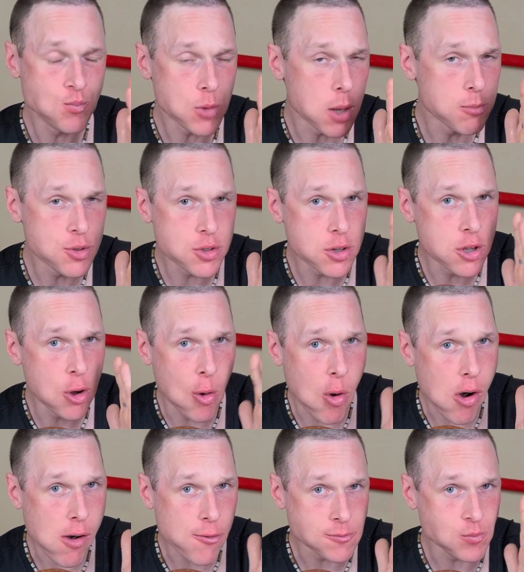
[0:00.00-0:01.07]
I'm just gonna go
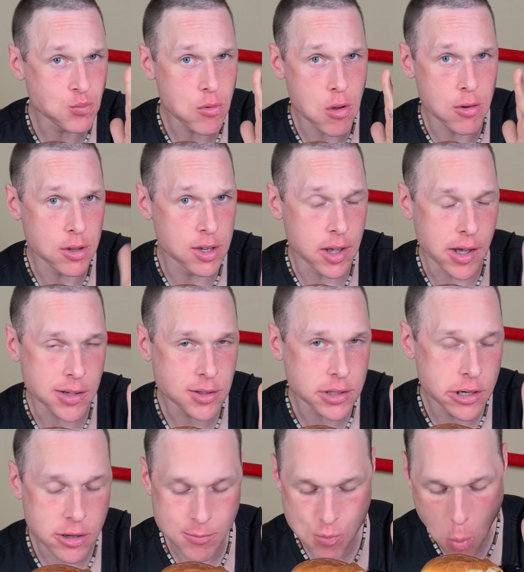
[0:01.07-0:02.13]
off on a guess
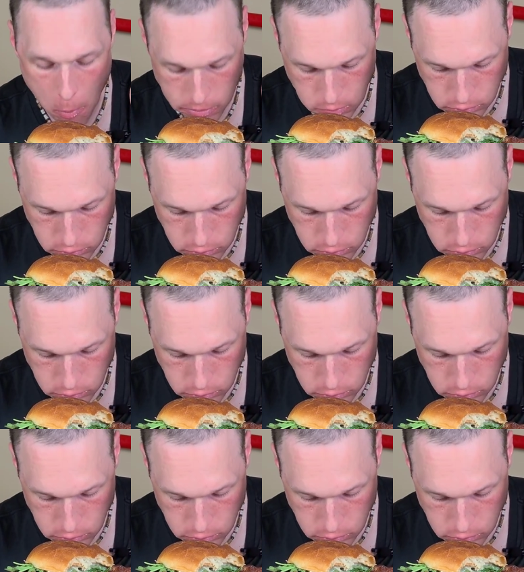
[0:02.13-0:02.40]
here.